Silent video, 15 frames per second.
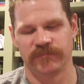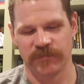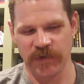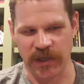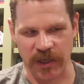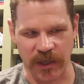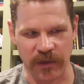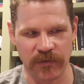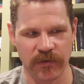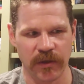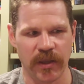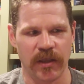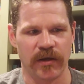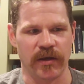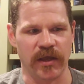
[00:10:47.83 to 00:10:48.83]
Okay.
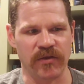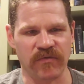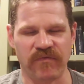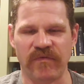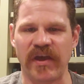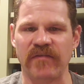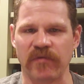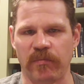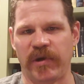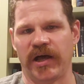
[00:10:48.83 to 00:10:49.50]
Now, your favorite